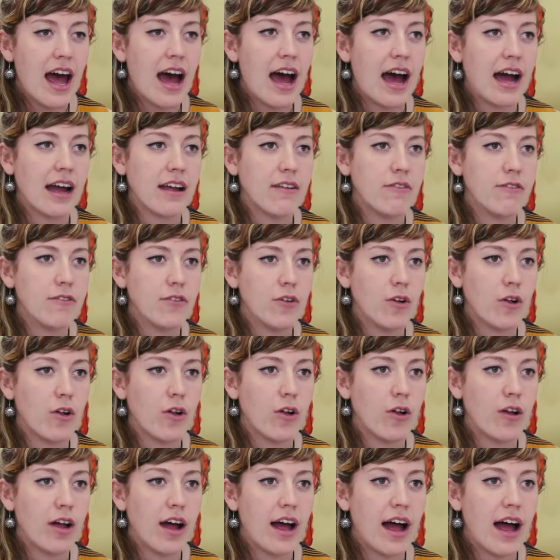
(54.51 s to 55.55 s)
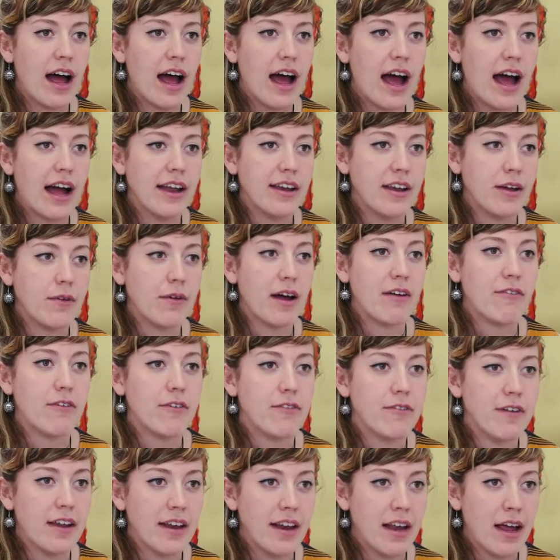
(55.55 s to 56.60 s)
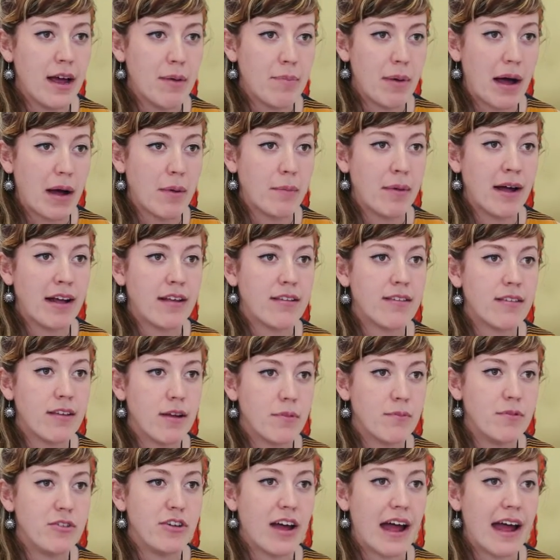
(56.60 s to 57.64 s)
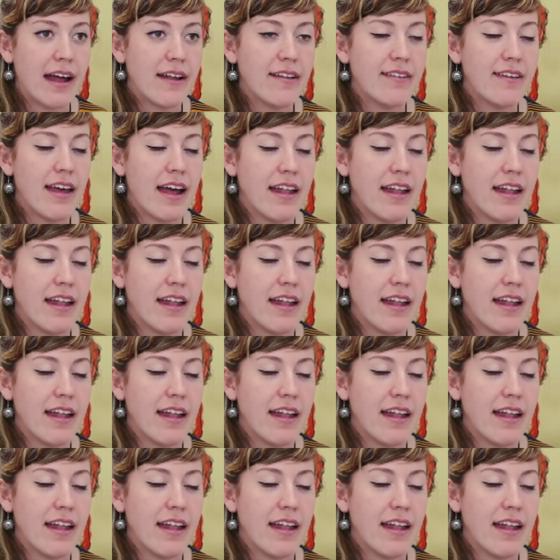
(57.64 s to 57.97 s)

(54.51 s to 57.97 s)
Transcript: I thought I knew everything about my subject,